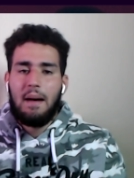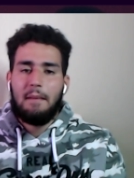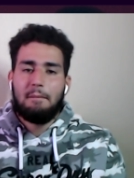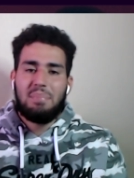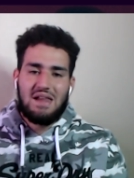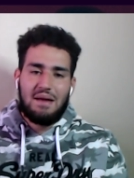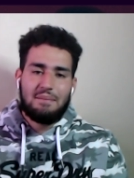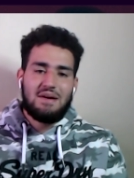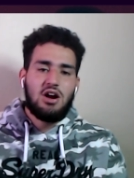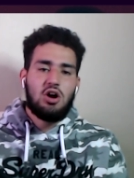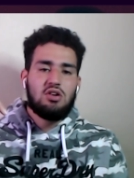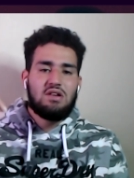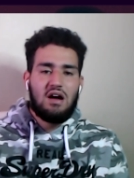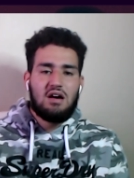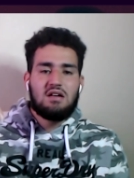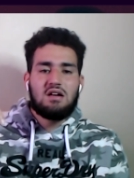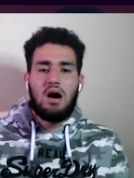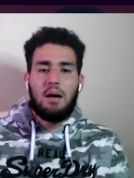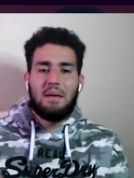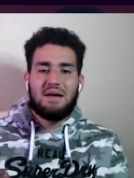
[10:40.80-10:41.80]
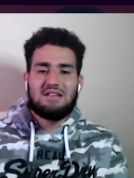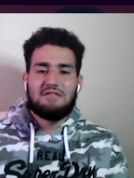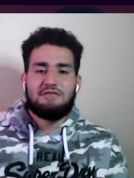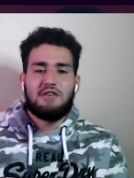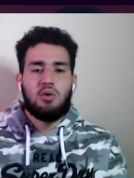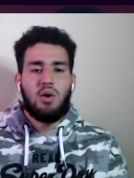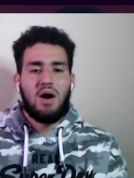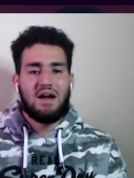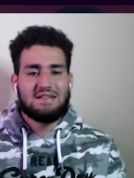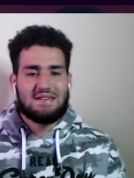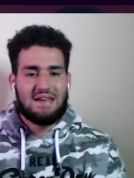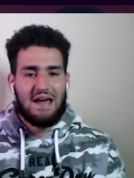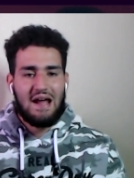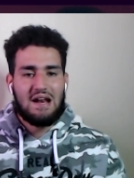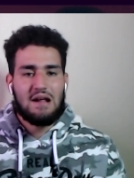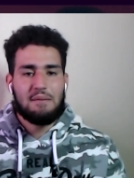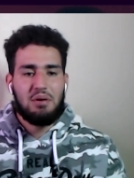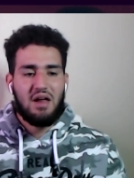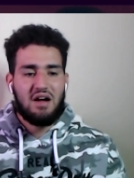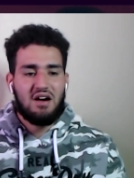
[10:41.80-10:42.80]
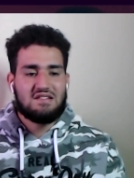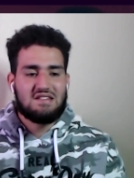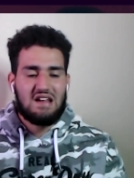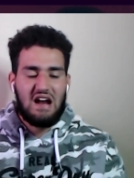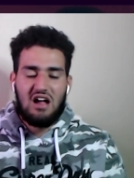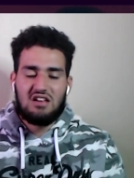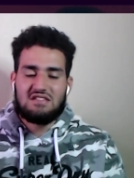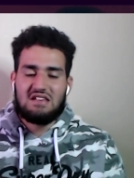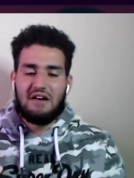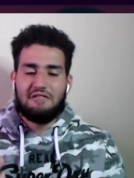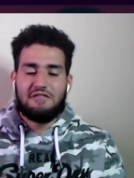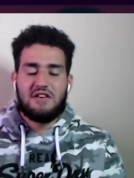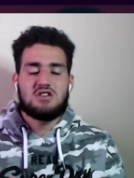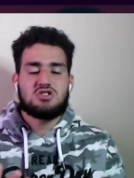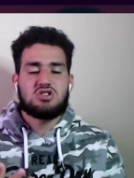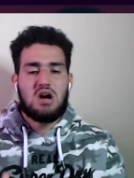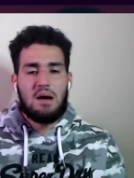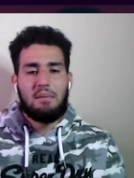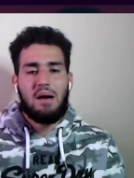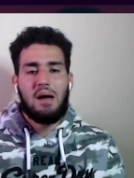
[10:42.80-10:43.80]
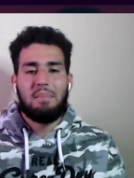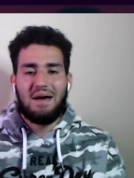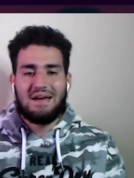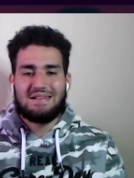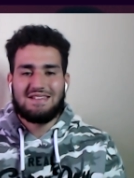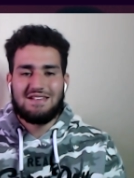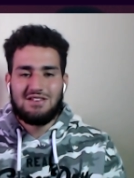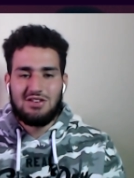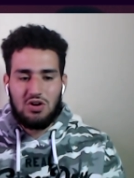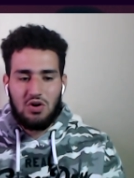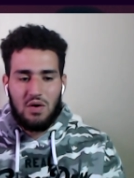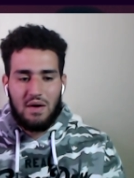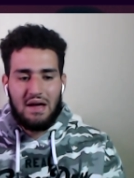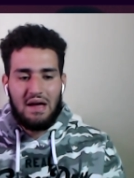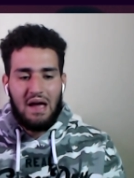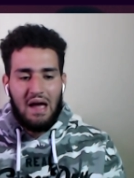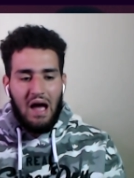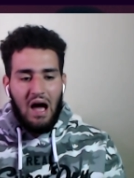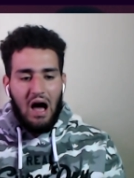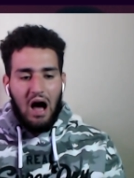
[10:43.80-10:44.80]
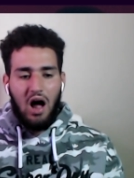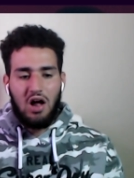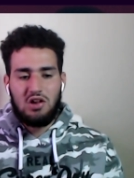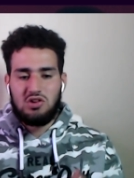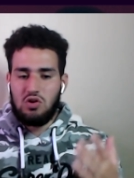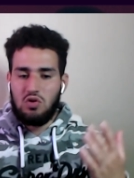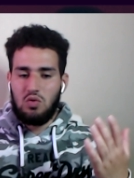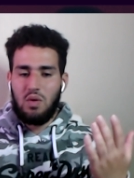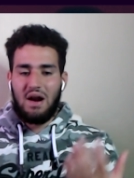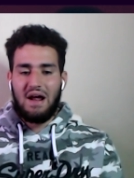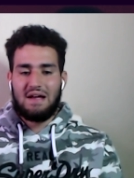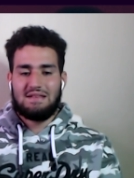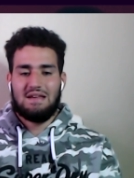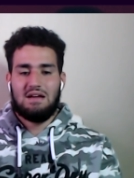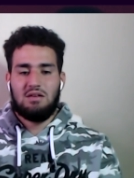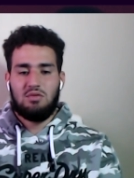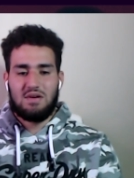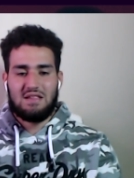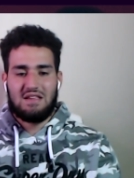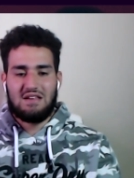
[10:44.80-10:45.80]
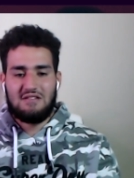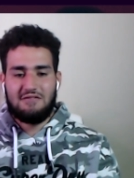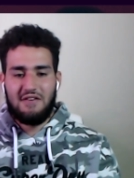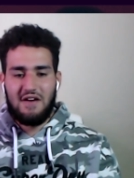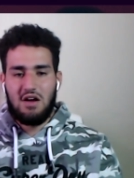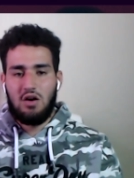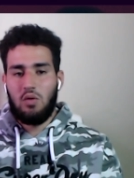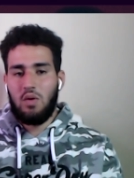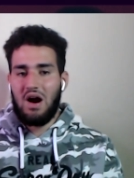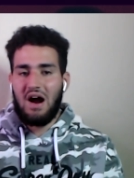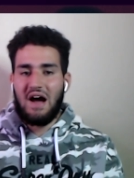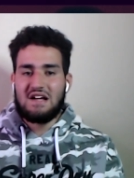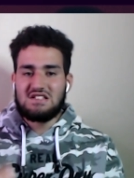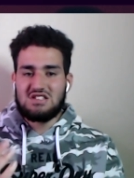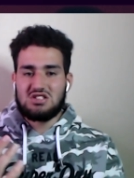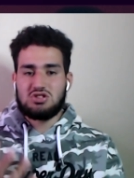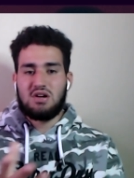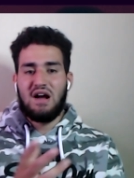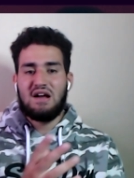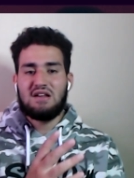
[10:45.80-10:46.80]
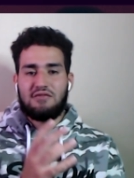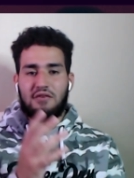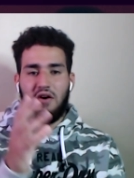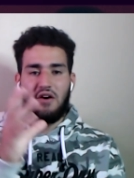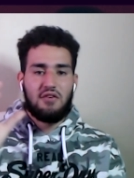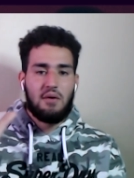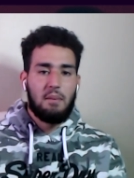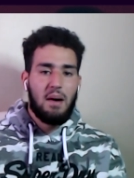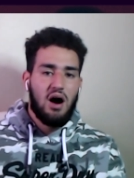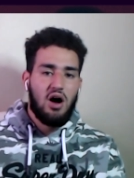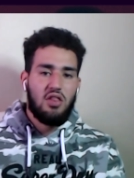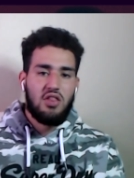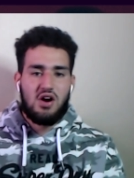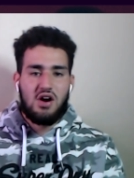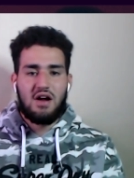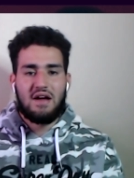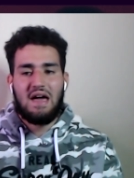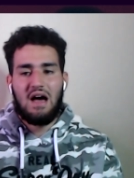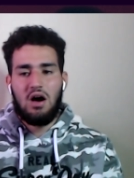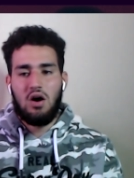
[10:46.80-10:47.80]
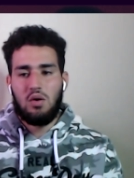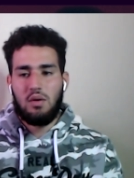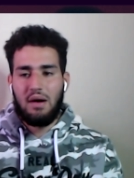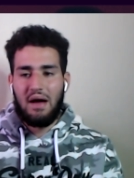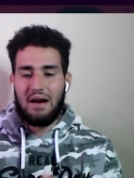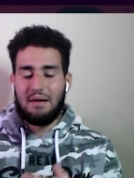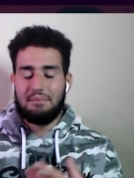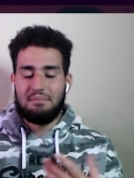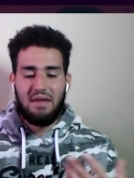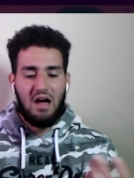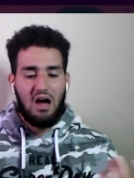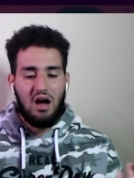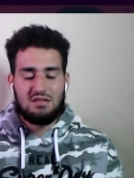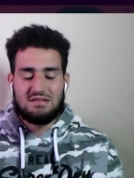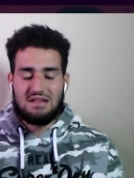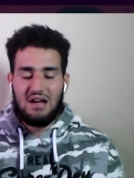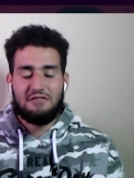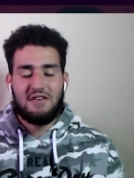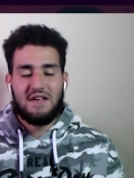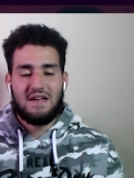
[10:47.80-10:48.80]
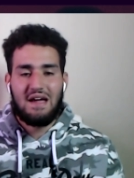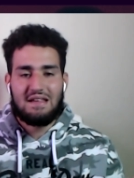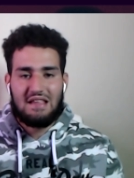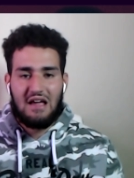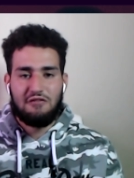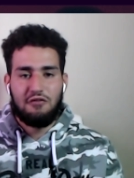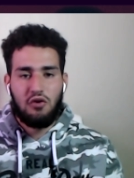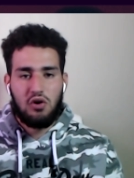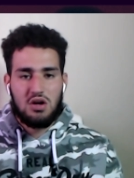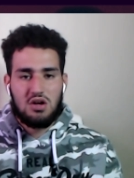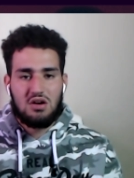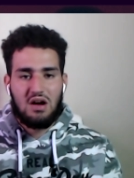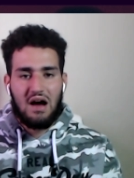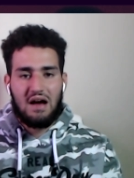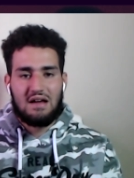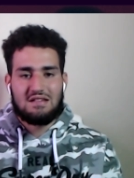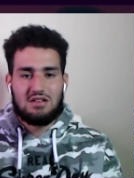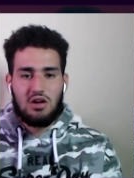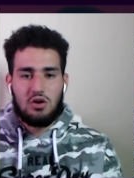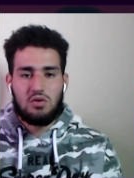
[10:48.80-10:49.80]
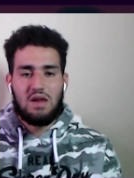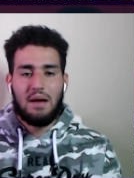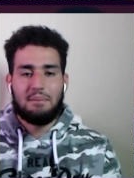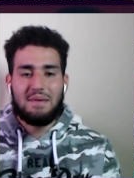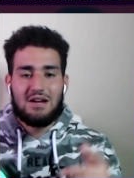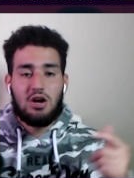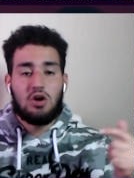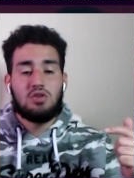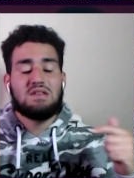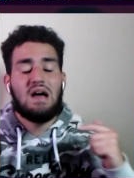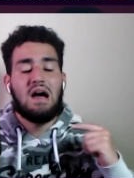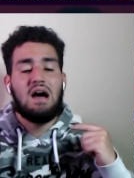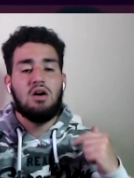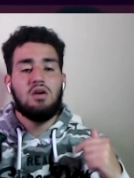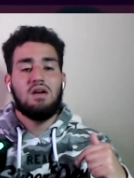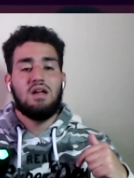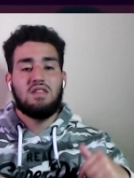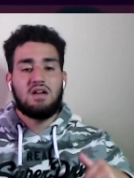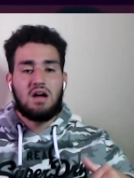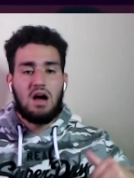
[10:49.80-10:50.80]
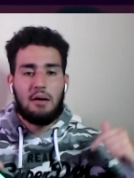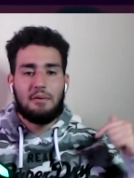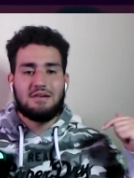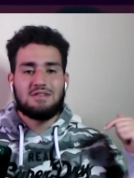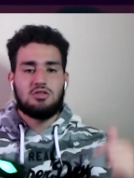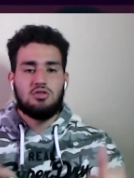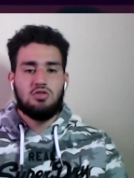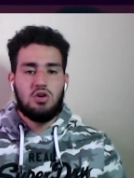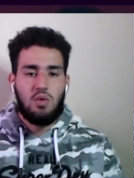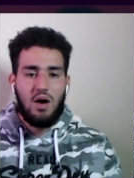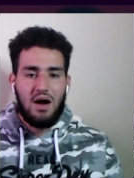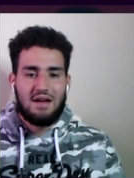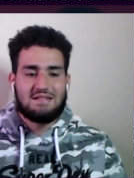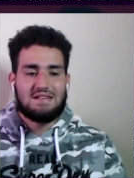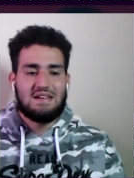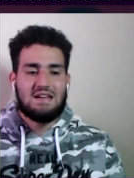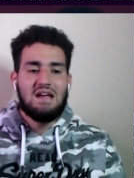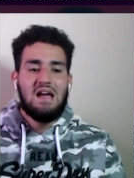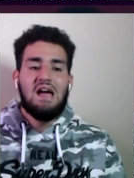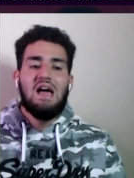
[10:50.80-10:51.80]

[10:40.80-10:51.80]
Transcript: But let me know down in the comments if you want to see any players, and I'll definitely try my best to do it. I'll do what I did with this video where I just transfer it from my other account, and I'll definitely get that for you guys. So let me know down in the comments who you want to see.